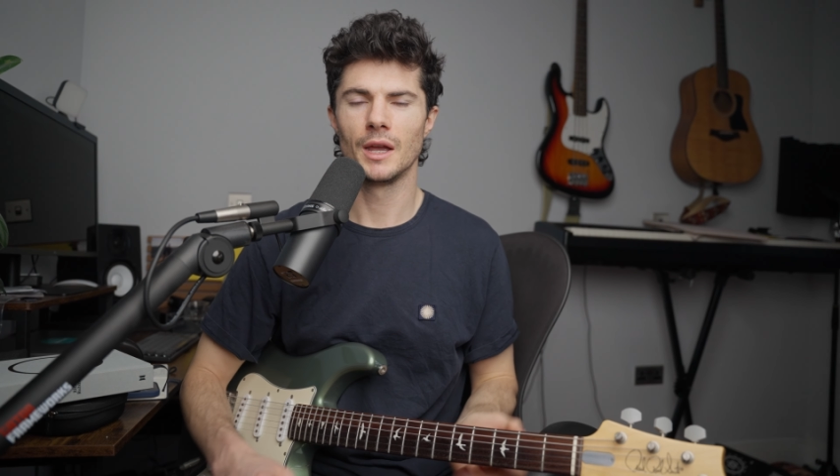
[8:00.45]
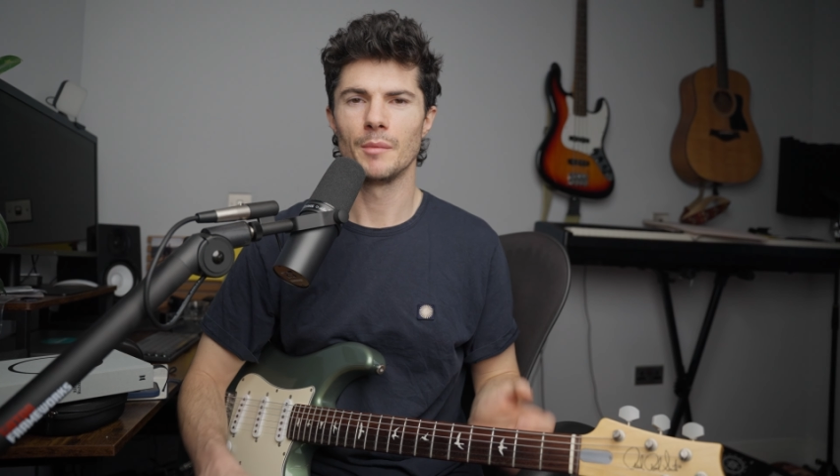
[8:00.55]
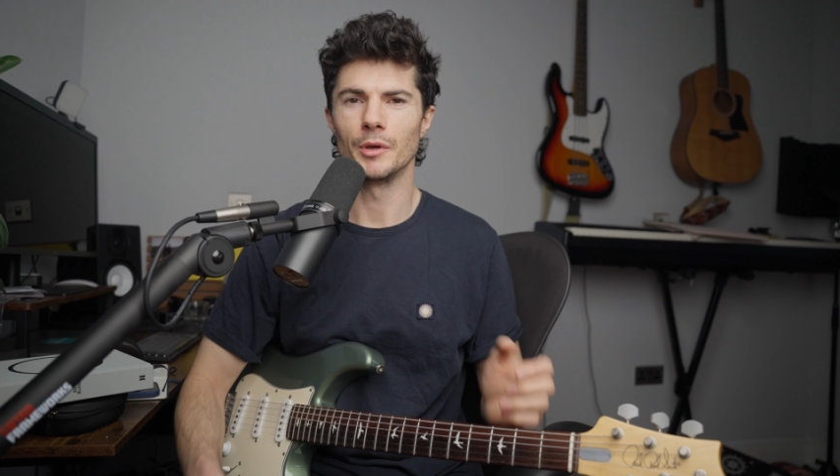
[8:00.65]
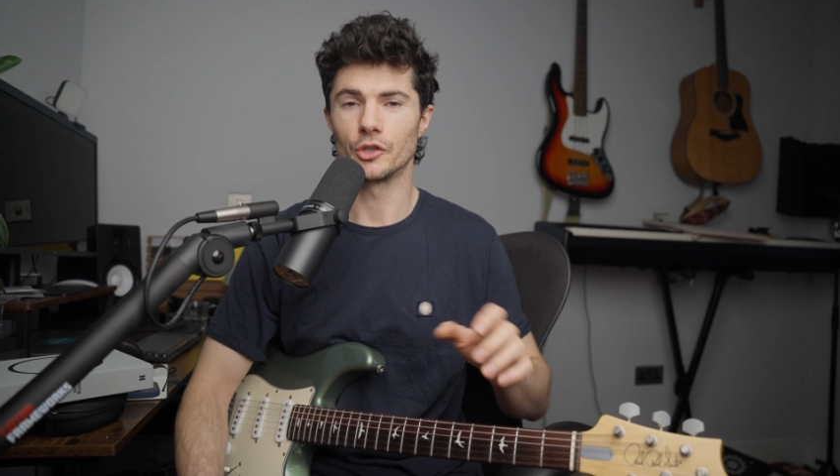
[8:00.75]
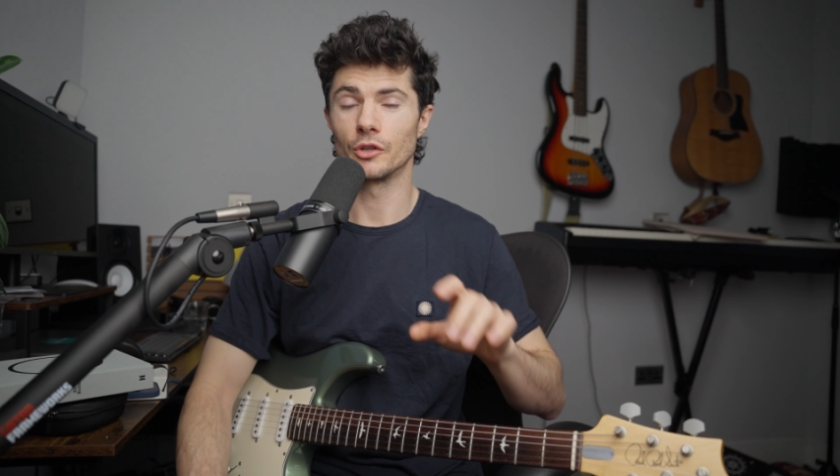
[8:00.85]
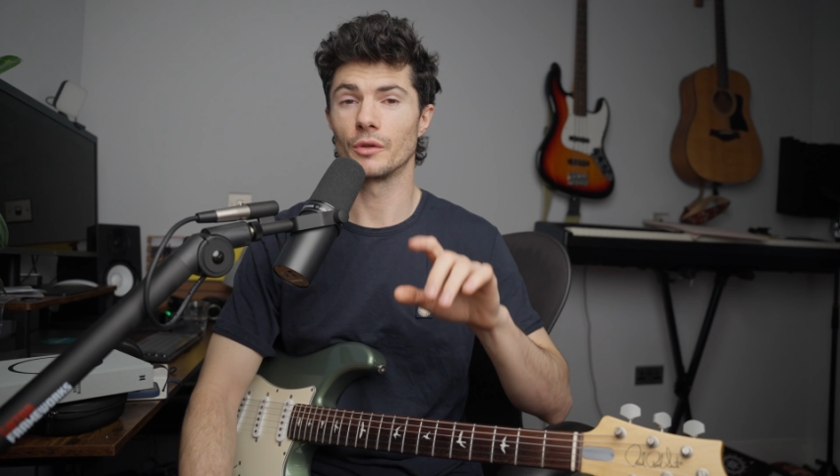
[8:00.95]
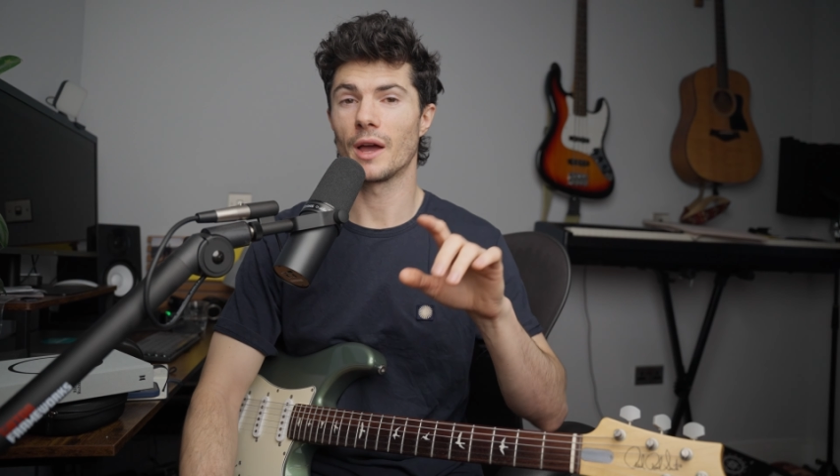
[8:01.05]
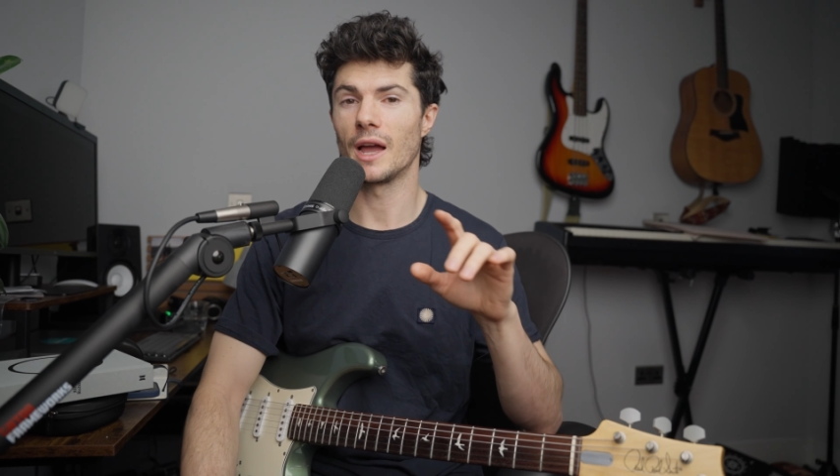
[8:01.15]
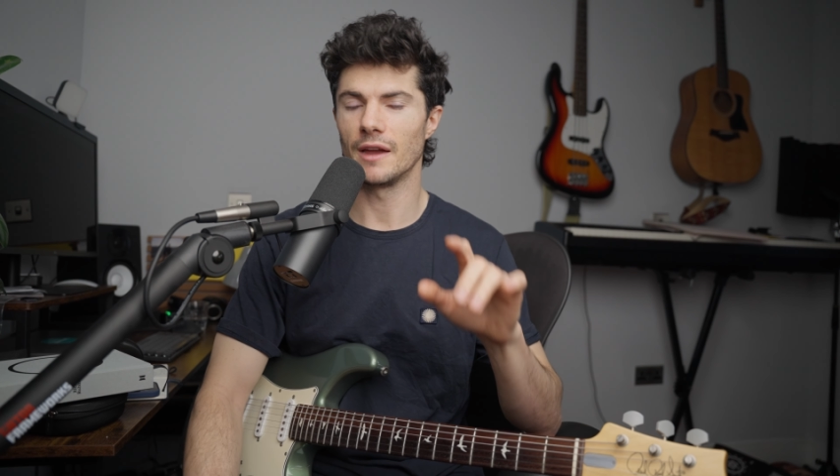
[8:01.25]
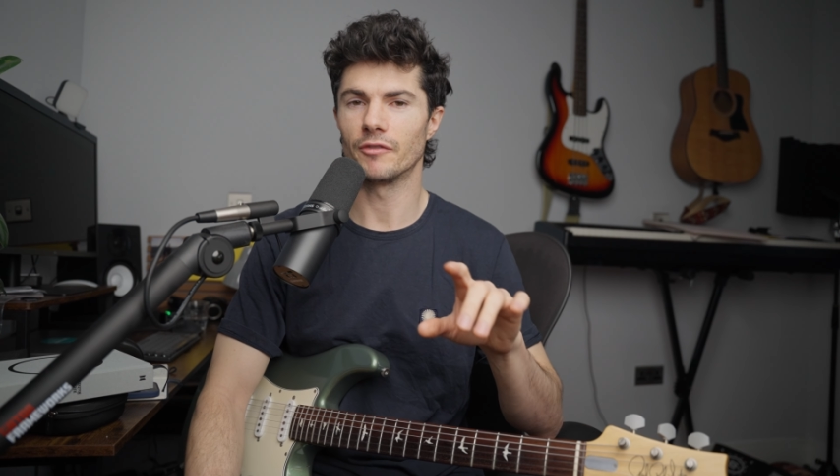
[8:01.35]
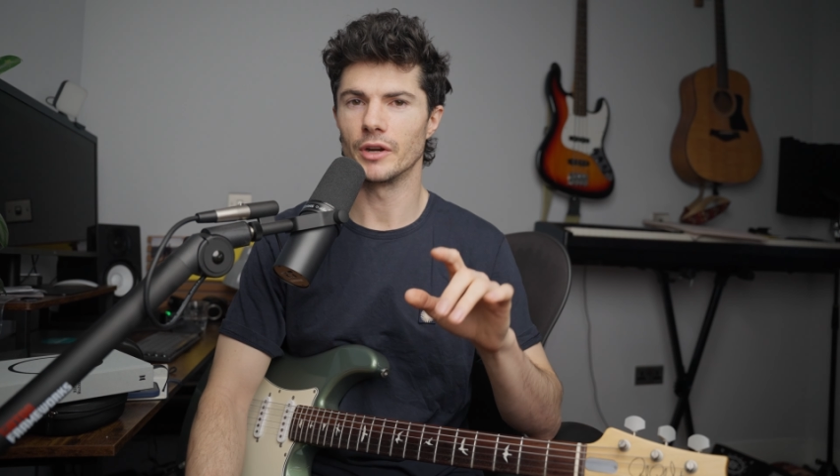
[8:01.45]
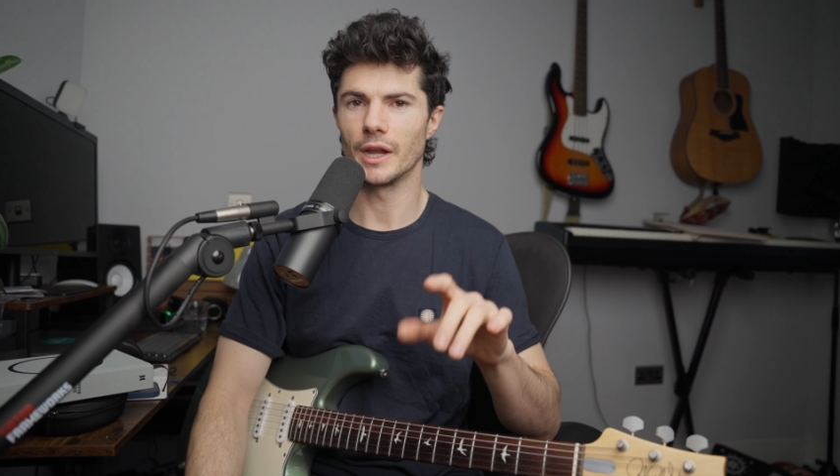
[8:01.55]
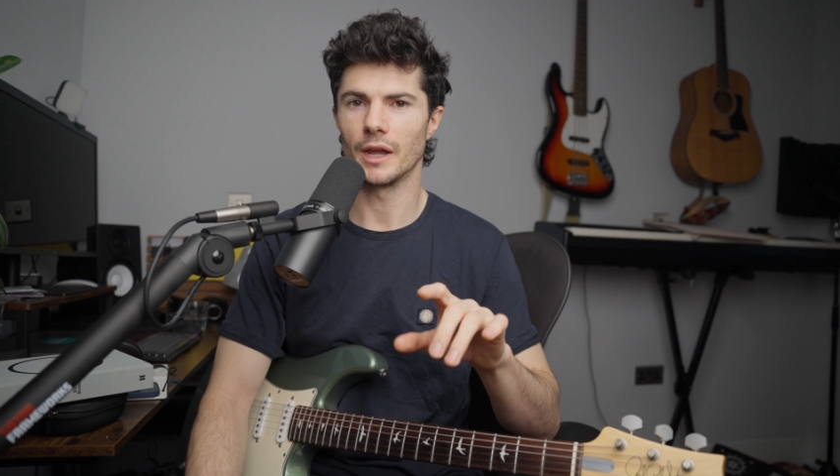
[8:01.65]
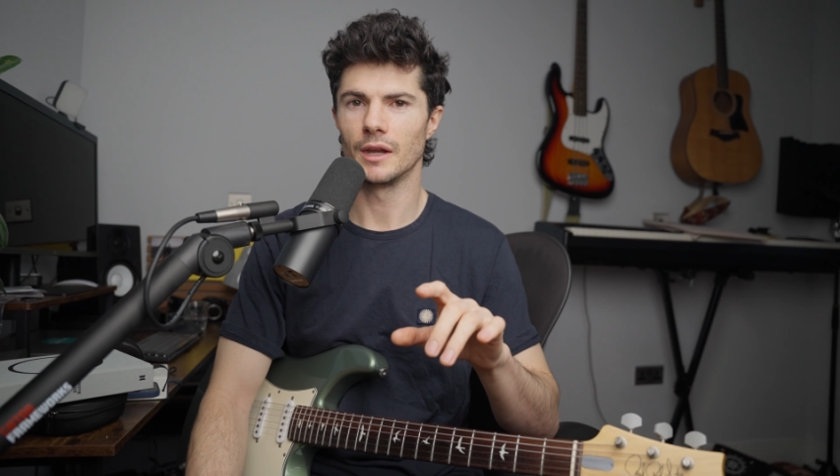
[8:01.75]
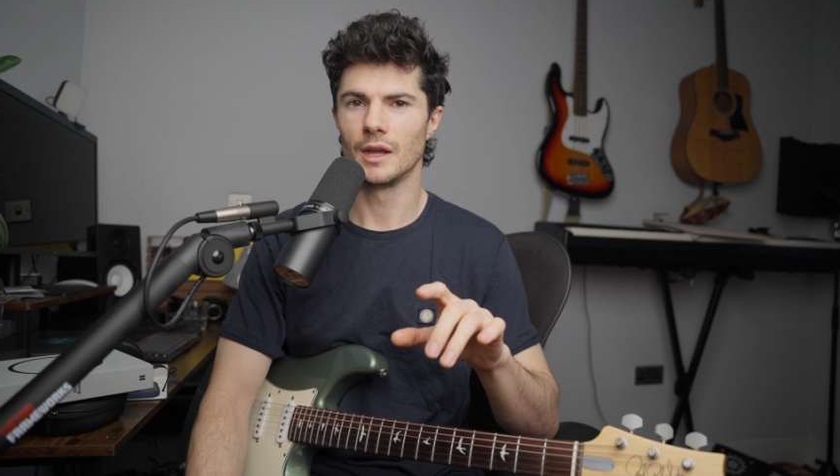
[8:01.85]
But you should do that every
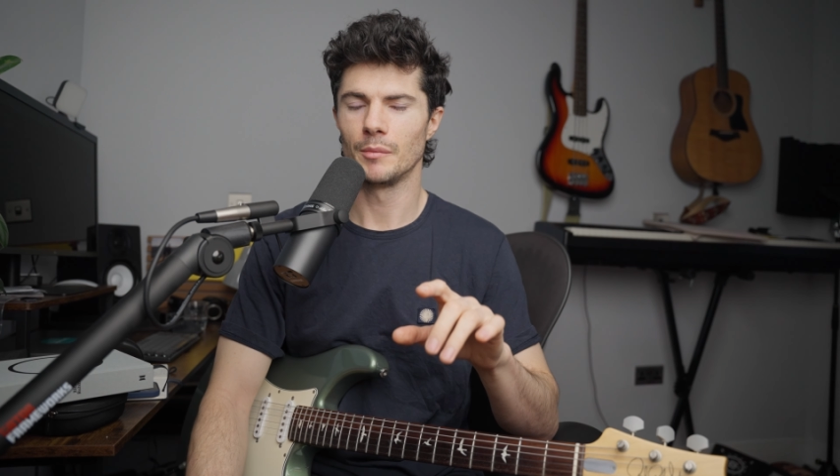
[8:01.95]
day.